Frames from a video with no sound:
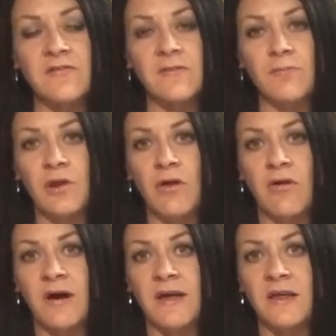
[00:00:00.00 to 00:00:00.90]

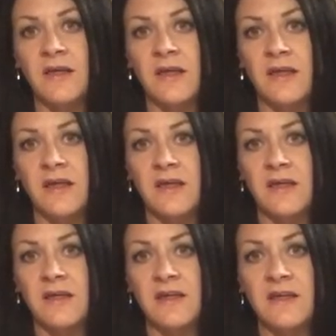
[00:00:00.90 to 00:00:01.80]
supply
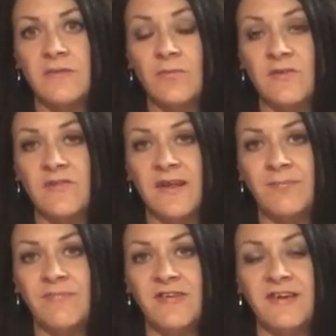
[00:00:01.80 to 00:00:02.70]
was
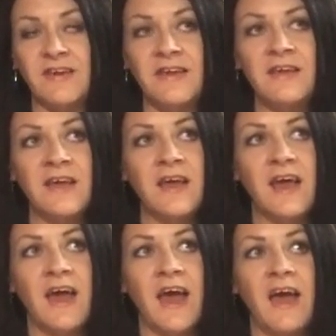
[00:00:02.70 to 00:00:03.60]
empty
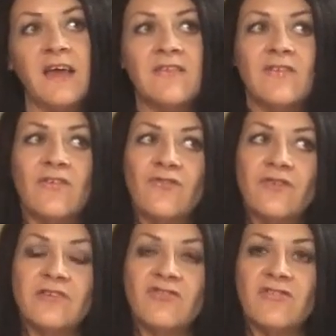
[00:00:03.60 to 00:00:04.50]
and the
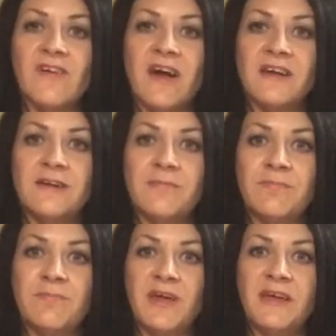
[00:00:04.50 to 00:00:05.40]
fridge started
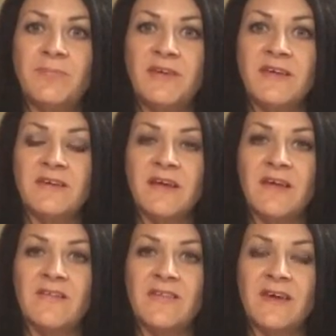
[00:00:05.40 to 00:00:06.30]
beeping,
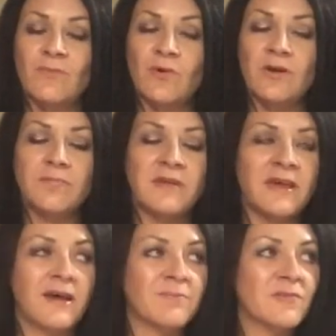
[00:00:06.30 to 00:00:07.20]
and that woke
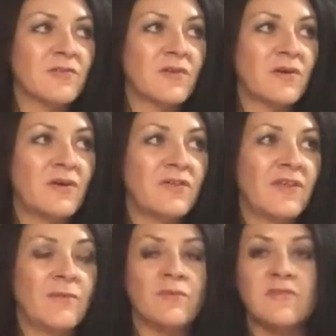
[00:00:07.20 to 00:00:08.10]
me up. So
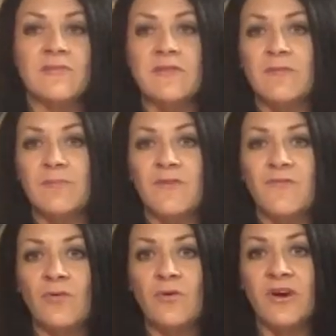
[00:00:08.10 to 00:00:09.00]
that was
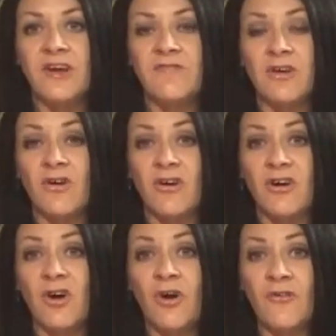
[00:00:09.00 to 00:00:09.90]
before I even got
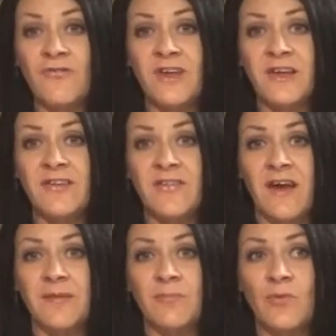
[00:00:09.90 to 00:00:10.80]
coffee
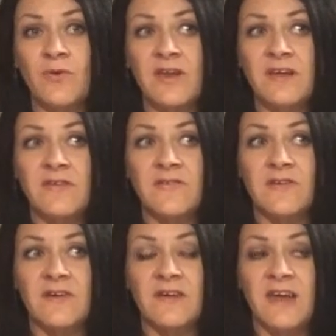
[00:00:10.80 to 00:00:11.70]
that morning, because
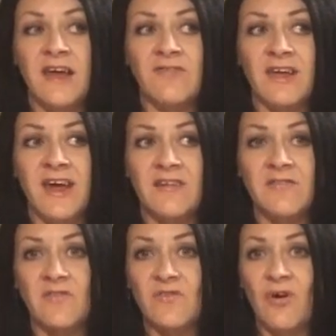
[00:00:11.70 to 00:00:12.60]
I have gas
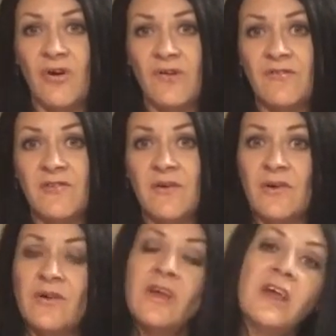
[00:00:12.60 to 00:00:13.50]
stove,
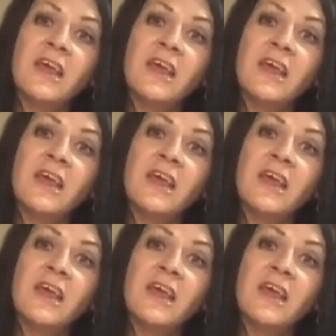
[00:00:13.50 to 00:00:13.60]
so